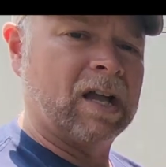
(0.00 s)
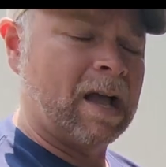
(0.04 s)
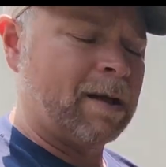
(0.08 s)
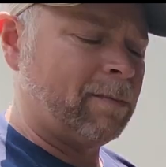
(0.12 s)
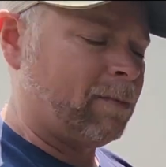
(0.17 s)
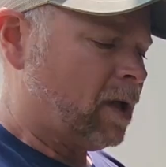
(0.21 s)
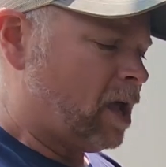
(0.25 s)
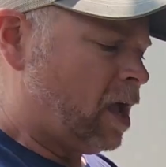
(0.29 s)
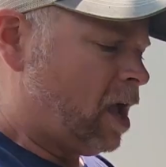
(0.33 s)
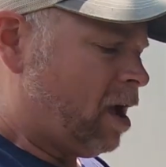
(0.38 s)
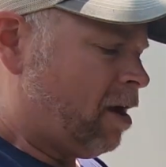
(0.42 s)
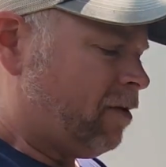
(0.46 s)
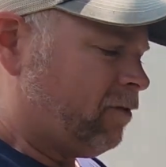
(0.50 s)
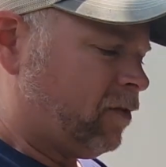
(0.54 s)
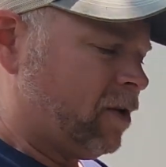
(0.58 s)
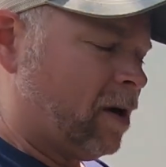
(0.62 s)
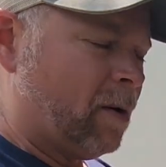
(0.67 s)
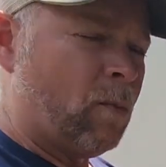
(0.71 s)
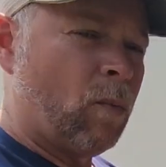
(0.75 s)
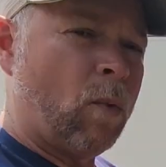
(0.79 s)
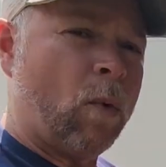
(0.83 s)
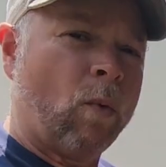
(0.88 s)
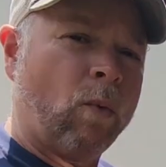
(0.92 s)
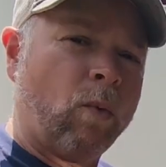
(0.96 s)
up
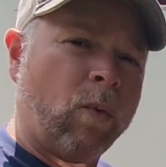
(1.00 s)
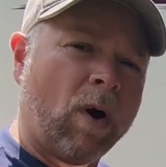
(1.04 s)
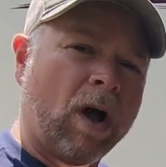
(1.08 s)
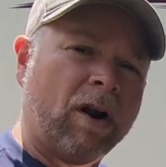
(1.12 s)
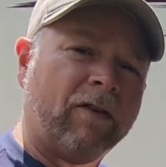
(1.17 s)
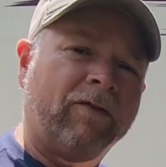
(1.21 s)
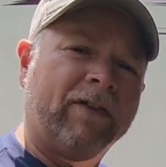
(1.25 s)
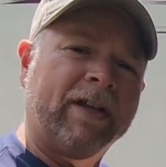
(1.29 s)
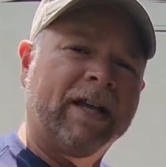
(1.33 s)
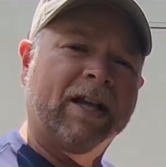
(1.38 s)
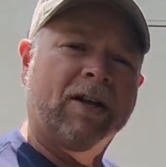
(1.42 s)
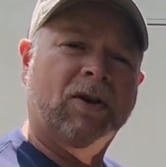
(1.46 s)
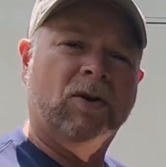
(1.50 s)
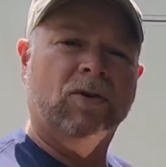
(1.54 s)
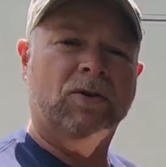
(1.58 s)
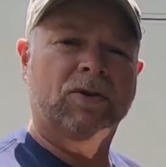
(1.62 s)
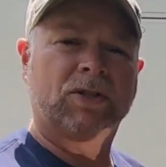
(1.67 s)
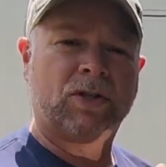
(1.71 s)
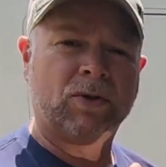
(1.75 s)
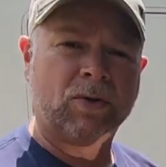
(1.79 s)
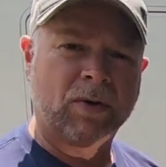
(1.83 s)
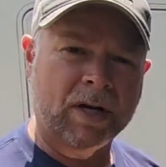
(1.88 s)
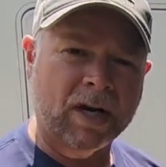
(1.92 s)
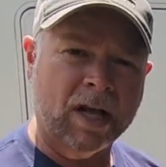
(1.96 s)
from one vehicle
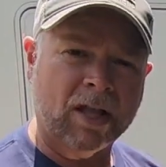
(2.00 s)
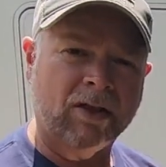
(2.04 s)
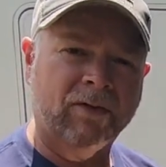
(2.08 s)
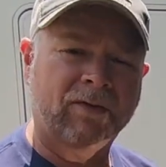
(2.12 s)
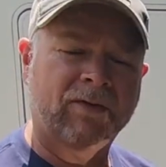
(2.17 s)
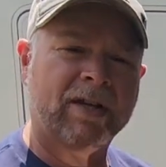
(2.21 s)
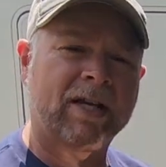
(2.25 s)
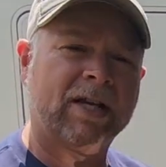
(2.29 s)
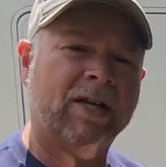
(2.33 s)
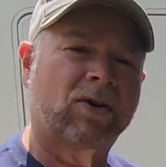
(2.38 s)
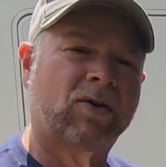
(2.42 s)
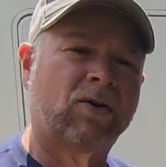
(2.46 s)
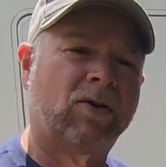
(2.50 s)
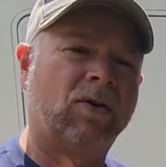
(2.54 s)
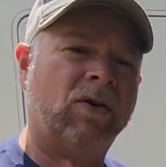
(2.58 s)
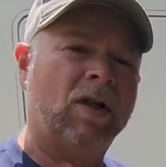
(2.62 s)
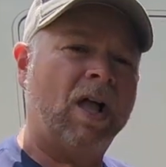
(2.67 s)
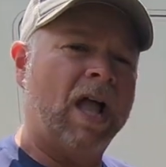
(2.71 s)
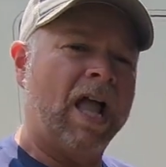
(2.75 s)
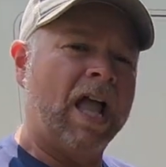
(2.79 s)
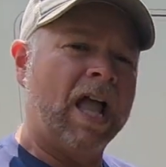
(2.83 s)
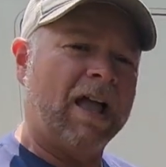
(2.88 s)
to another vehicle.